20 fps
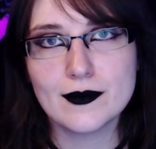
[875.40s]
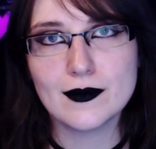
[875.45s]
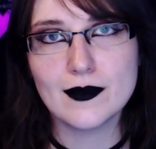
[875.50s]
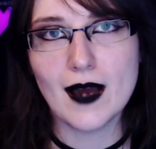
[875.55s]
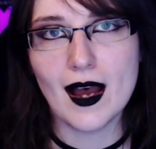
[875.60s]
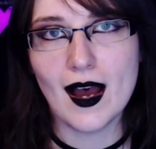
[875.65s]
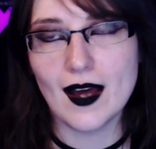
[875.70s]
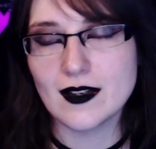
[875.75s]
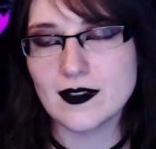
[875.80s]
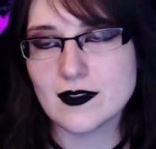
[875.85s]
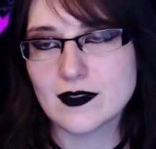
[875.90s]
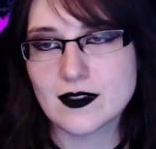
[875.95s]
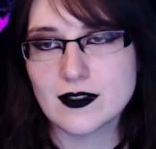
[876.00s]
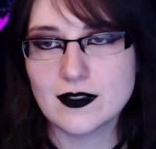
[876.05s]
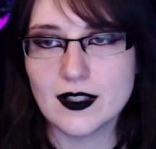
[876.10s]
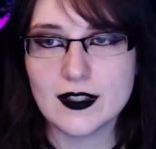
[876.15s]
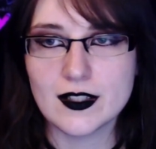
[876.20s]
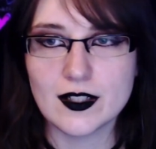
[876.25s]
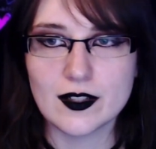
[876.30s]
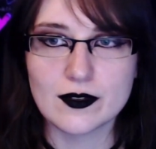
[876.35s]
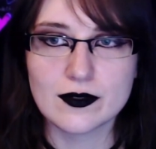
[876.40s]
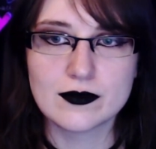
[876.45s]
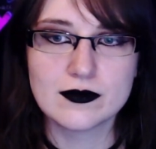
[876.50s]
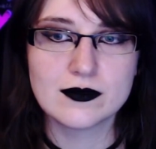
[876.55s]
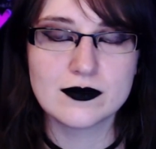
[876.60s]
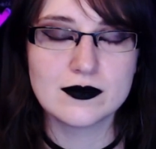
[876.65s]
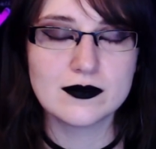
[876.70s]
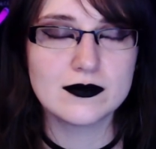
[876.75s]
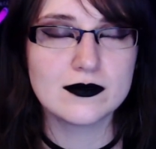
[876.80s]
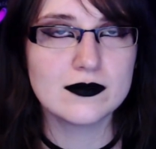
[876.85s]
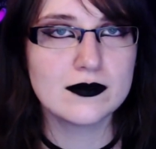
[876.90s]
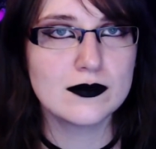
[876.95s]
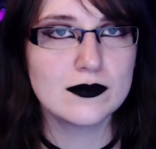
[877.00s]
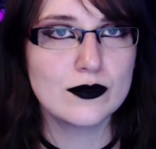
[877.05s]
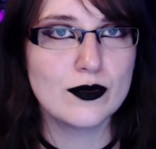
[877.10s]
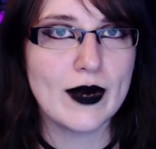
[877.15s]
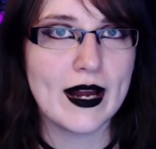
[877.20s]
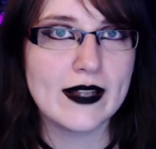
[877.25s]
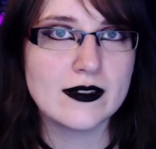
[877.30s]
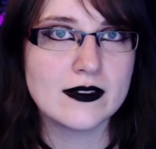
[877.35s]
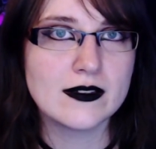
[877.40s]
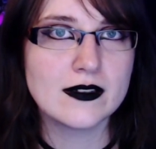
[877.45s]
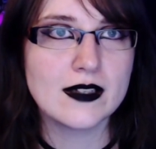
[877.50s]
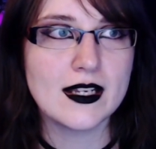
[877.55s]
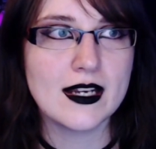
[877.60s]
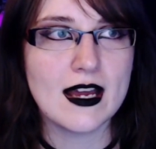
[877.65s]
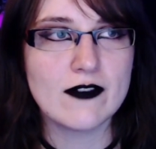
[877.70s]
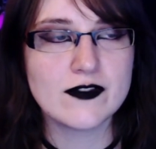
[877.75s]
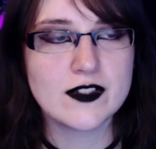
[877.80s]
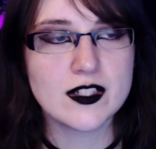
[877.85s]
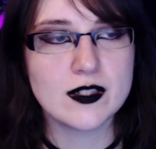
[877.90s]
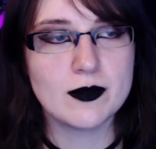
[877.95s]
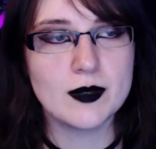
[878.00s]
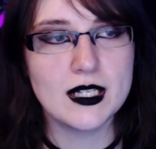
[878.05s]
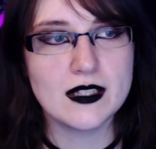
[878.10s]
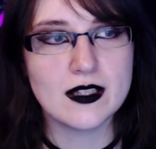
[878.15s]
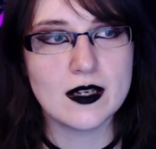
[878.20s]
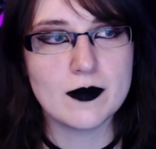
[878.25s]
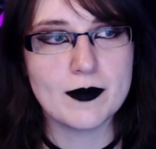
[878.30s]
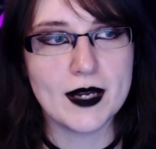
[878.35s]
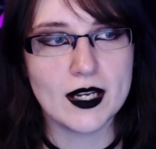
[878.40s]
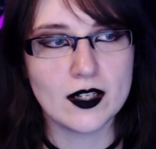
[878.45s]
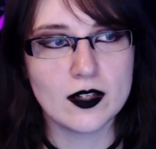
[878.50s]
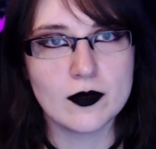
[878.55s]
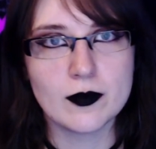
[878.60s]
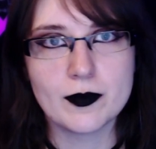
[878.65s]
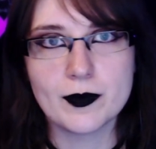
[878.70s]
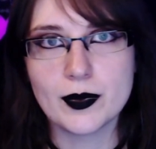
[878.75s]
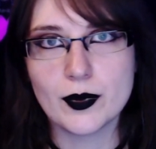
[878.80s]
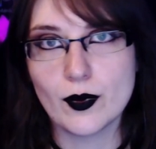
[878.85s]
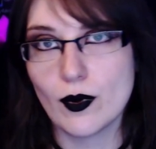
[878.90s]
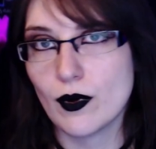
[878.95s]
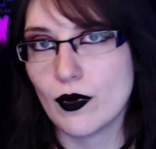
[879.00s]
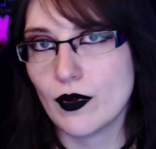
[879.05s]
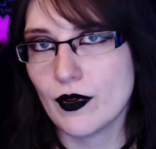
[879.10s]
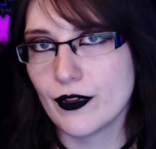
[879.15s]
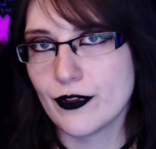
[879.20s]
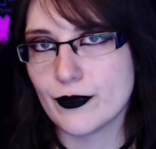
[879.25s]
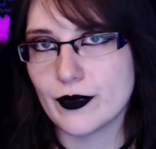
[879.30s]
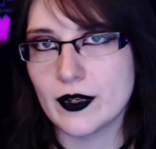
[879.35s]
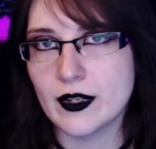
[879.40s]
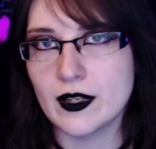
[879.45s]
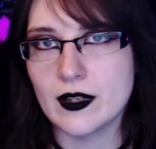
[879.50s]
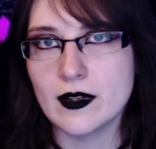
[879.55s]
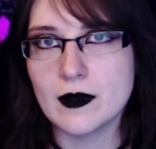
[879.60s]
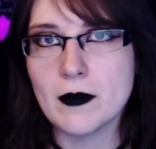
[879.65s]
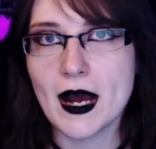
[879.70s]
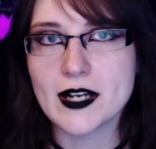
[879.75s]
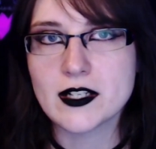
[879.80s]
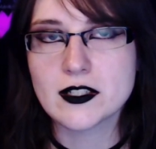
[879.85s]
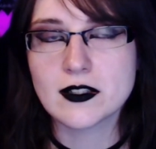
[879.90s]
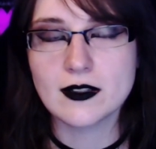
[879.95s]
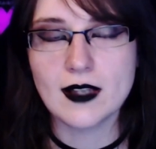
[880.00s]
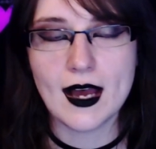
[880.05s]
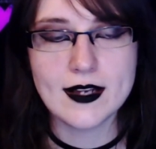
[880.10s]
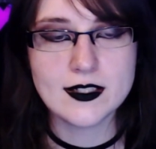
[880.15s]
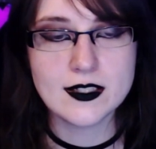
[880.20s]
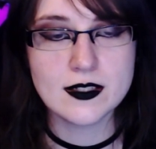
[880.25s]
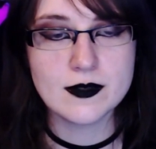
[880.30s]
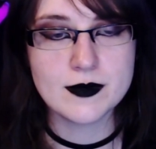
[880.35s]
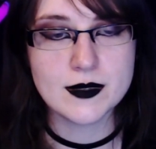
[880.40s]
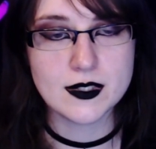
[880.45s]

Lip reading: And, you know, when inevitably they pick up all 3 magical items,